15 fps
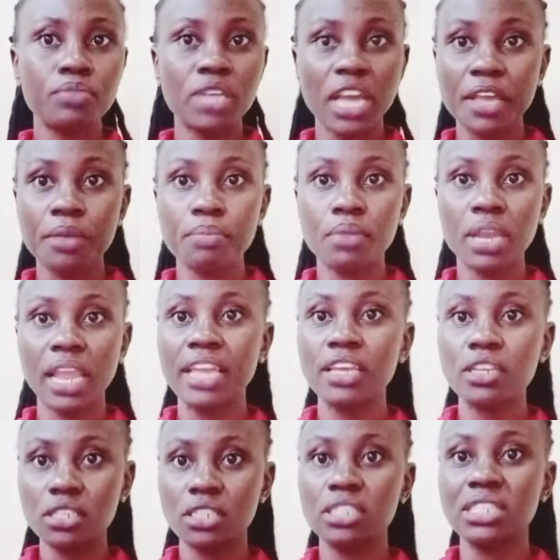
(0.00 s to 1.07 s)
time like
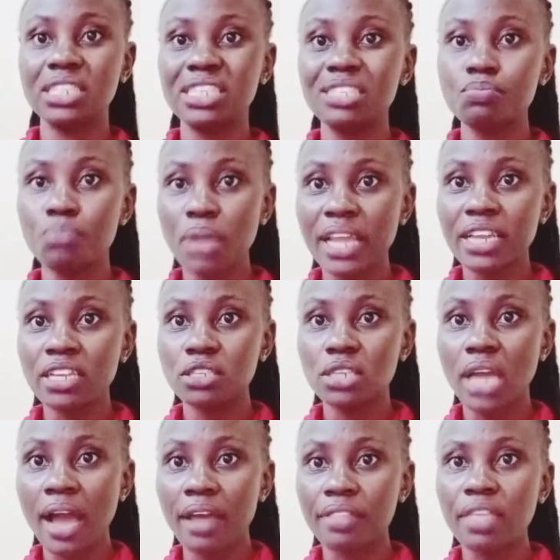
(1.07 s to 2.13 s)
in this planet
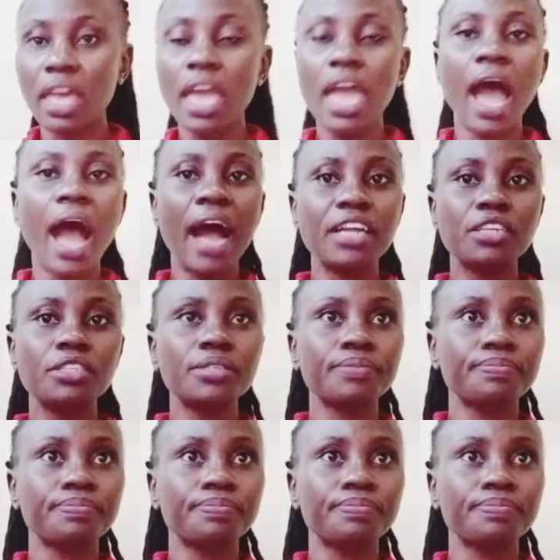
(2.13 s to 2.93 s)
Earth, and